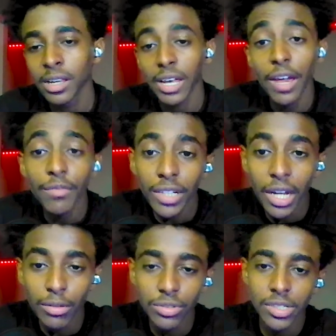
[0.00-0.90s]
every
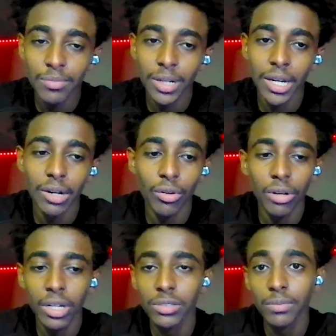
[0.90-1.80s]
day no stream manara
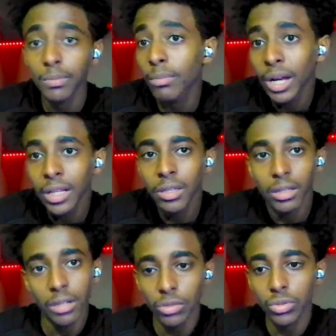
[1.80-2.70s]
because my
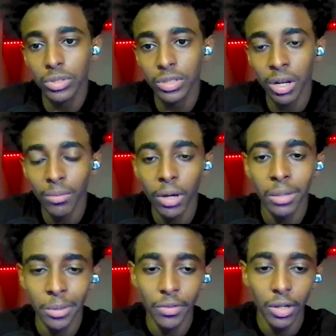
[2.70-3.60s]
little stream
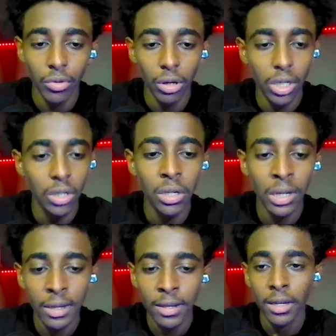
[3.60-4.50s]
mark me fell golden
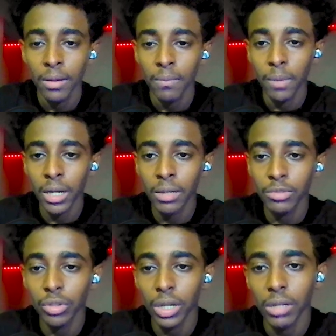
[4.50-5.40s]
manam
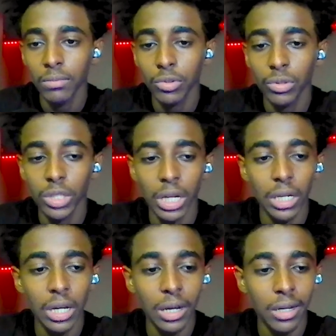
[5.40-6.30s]
soilem touch like
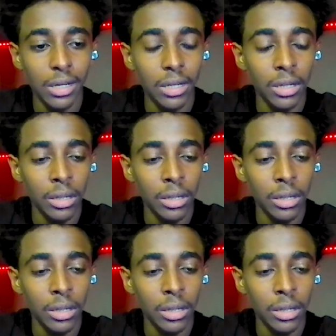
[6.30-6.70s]
na.